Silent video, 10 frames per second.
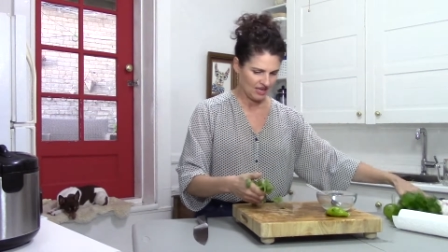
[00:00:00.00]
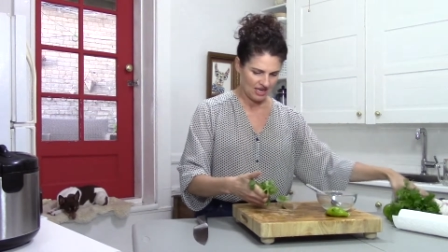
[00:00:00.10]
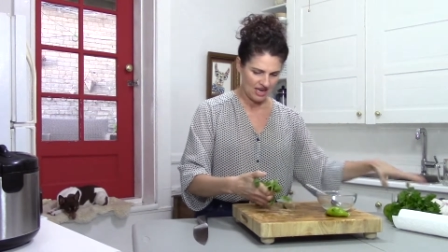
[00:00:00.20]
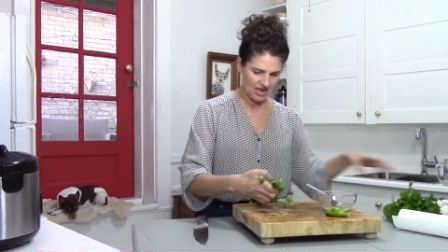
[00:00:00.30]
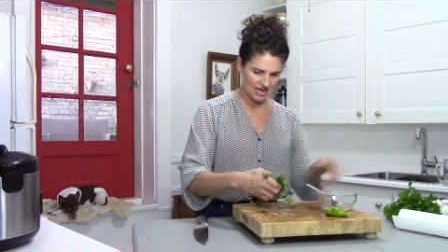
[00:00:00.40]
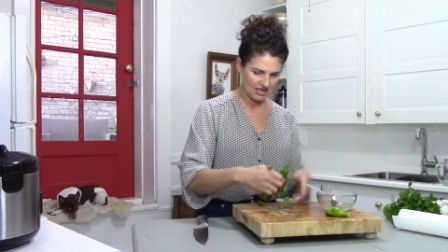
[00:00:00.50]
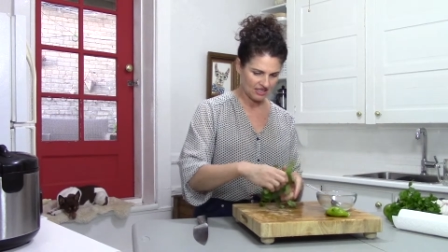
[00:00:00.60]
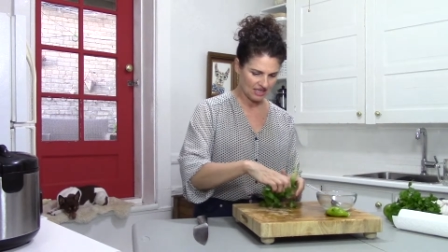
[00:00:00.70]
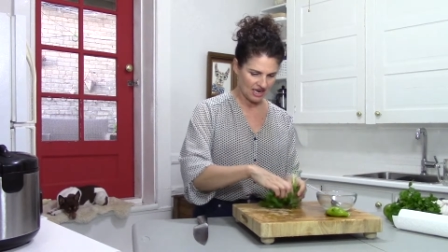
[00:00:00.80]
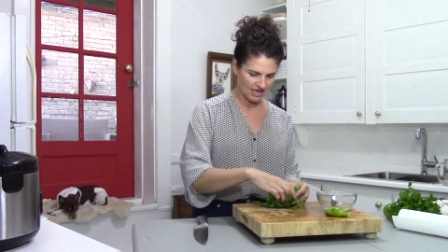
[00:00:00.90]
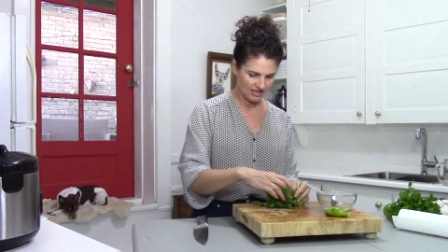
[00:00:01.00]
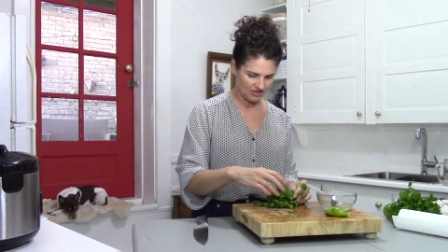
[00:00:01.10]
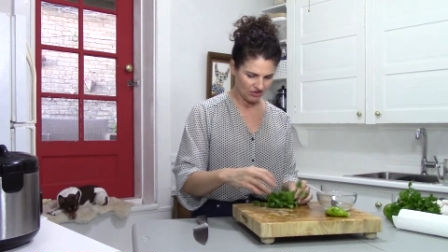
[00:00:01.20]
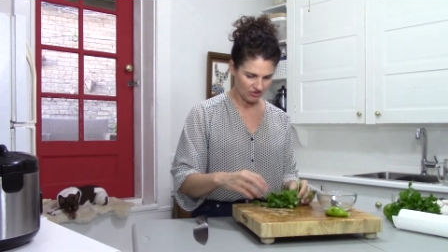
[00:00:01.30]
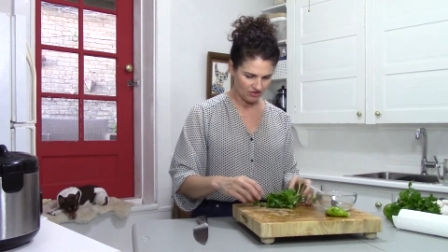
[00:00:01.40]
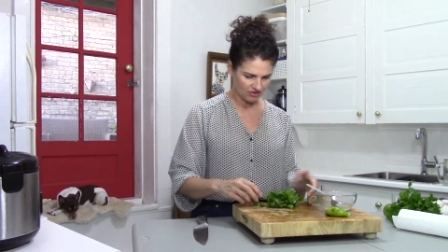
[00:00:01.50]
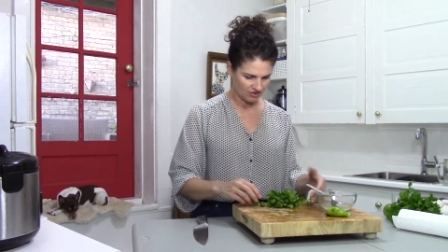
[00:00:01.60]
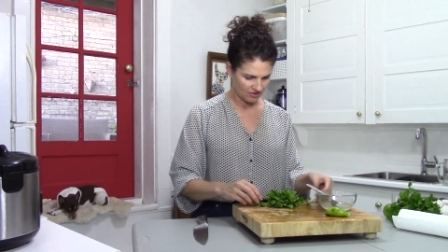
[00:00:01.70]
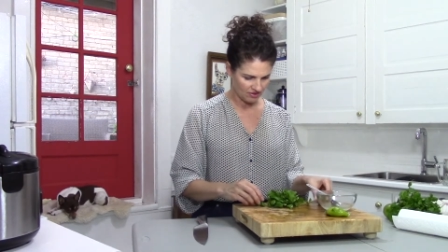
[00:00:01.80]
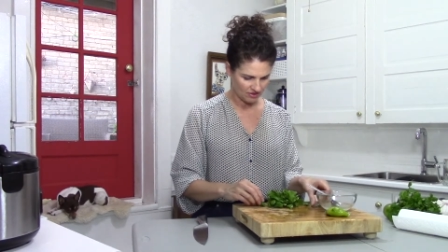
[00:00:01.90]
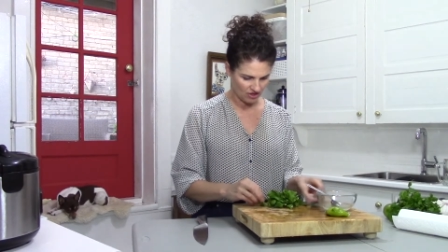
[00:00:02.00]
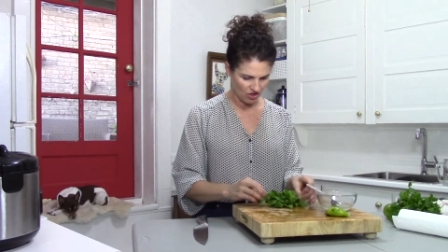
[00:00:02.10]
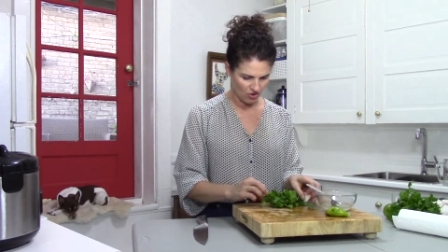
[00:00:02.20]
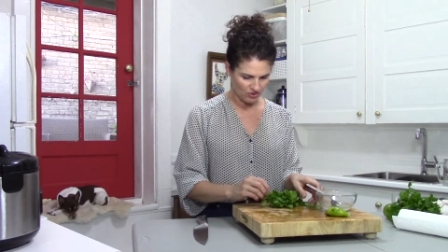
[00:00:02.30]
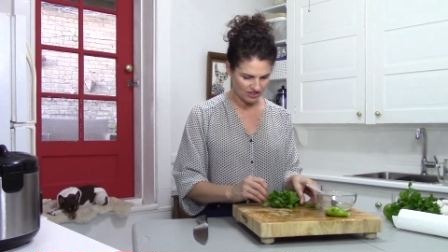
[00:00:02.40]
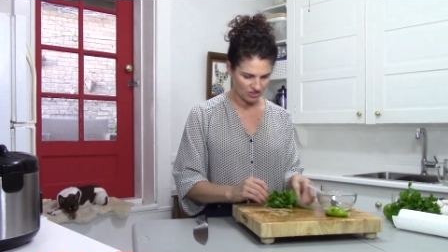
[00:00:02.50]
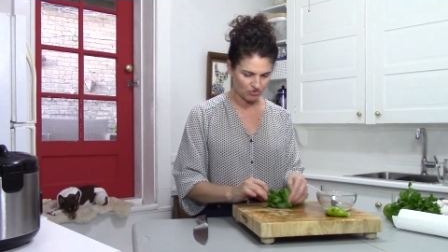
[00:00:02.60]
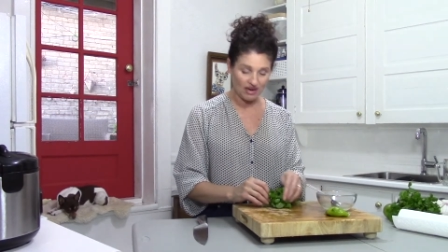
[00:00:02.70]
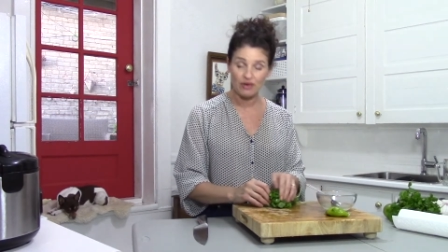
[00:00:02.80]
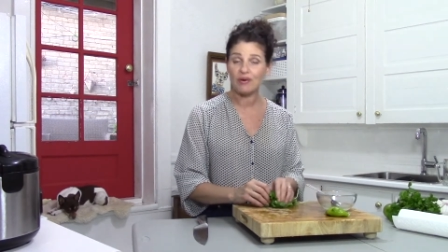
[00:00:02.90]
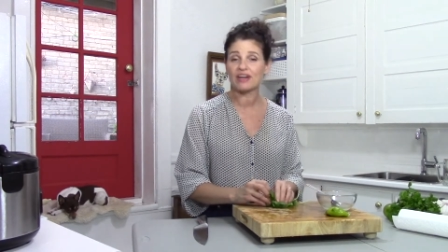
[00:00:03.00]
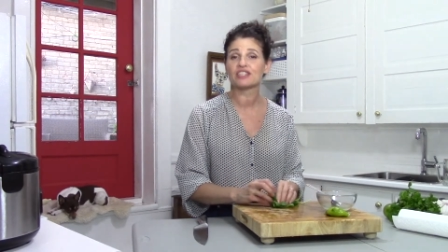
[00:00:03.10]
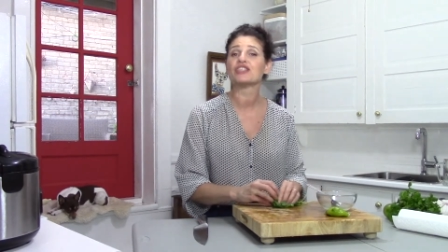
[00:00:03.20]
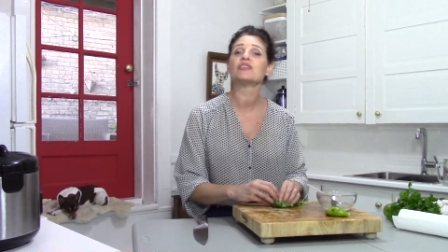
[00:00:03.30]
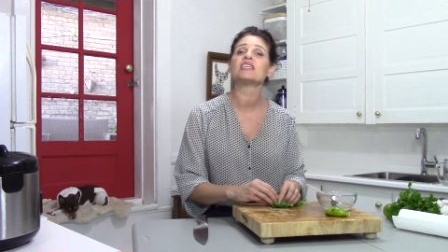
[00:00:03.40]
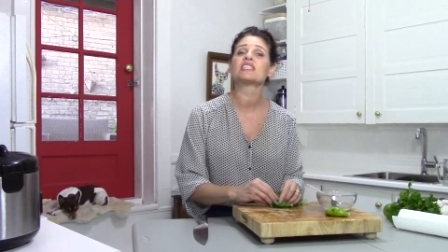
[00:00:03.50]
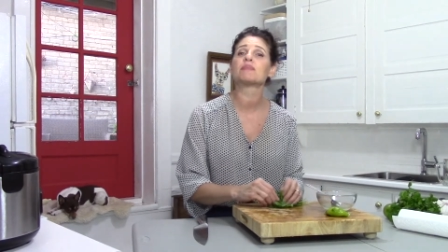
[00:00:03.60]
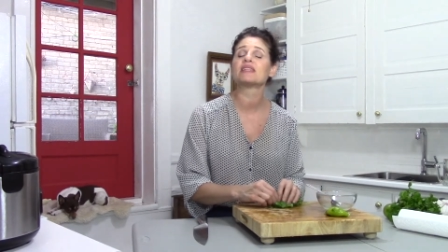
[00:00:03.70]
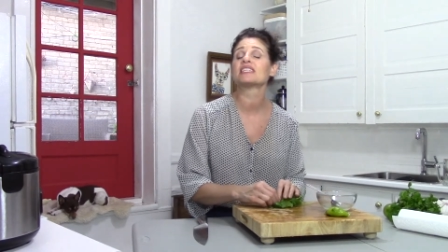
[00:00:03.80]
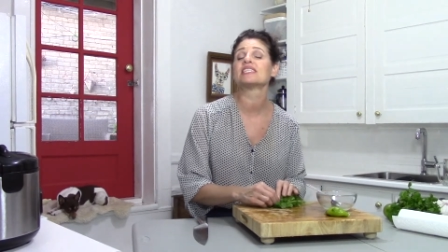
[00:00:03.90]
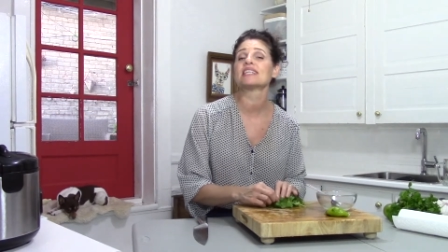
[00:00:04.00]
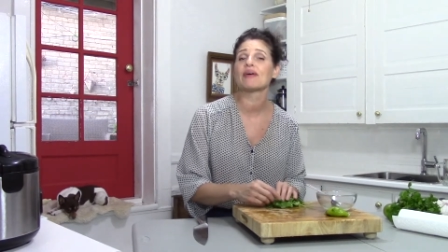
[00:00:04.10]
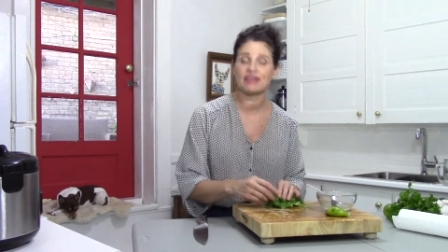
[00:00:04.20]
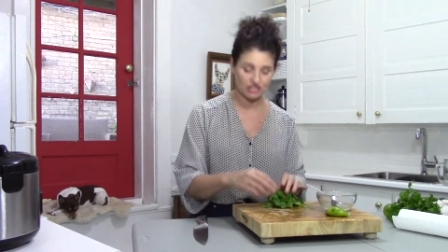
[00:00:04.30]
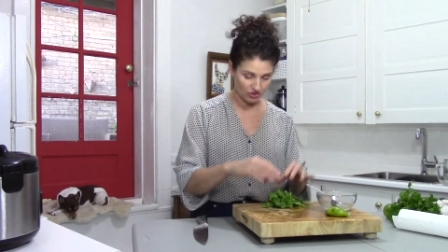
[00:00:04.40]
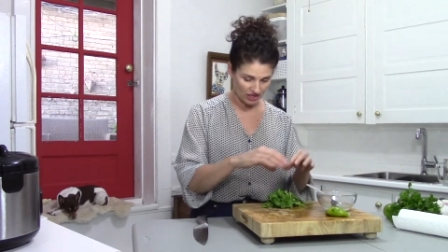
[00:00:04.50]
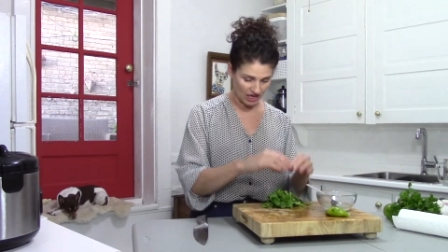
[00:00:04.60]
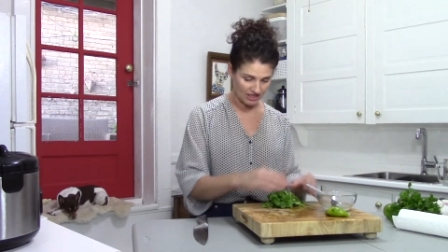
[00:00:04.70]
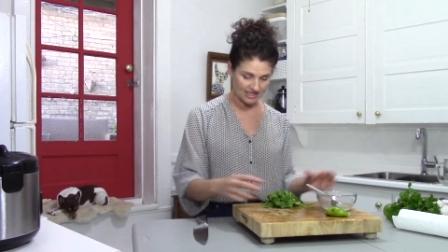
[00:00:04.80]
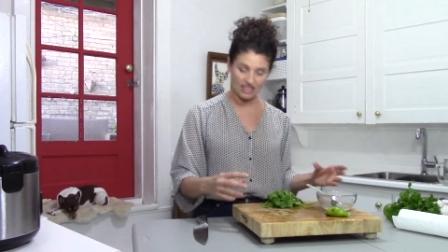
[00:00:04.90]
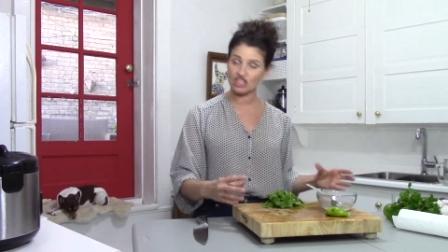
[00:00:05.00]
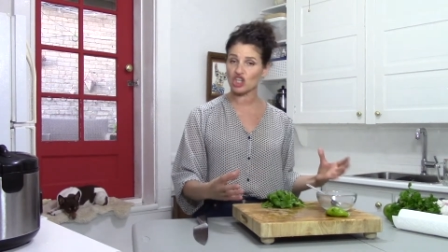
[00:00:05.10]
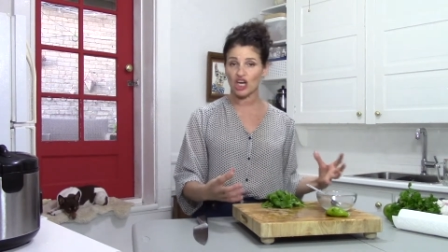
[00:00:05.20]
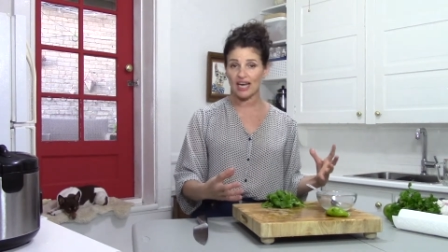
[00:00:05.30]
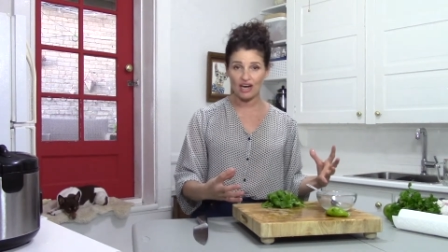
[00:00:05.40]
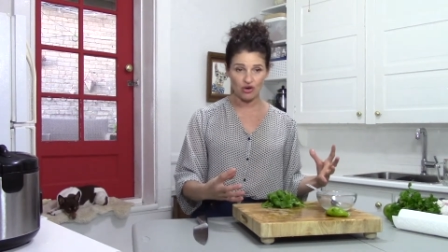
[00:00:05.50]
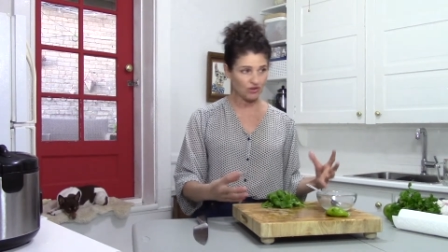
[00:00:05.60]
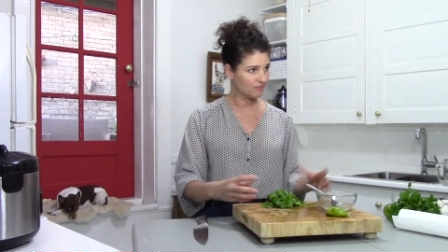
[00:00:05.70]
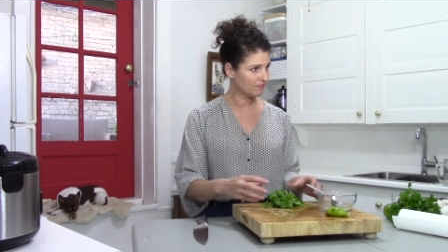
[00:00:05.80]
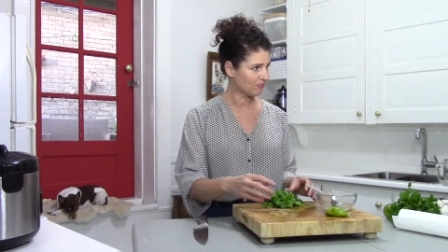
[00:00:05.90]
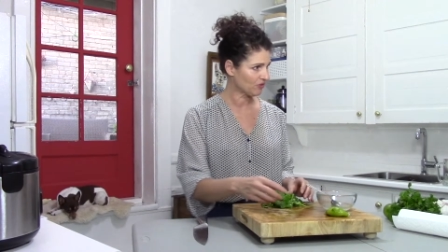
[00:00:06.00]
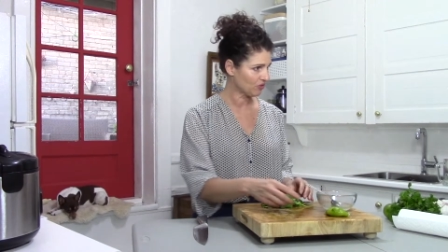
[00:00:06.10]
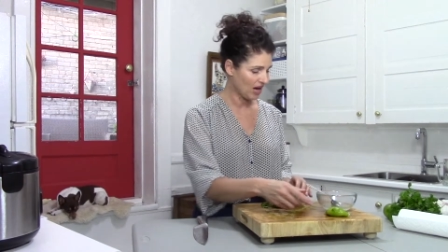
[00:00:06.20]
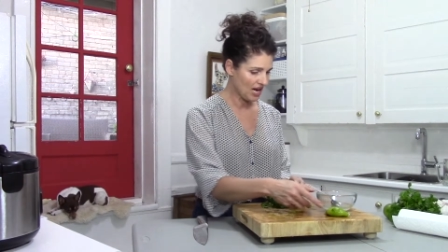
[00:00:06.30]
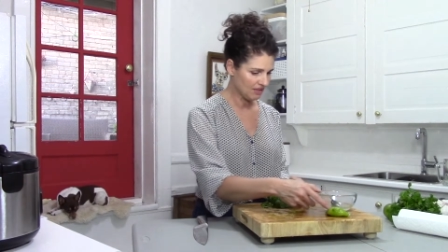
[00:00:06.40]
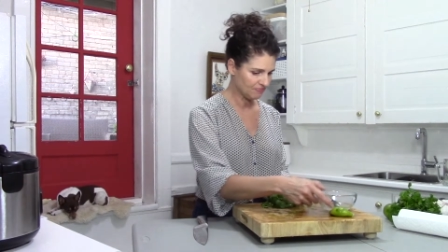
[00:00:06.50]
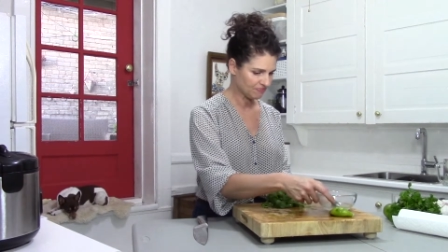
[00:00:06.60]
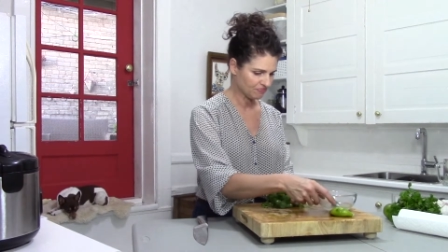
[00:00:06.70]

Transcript: and I don't know what's the right way to do this, but this is how I do it. I'll take a chunk out, right?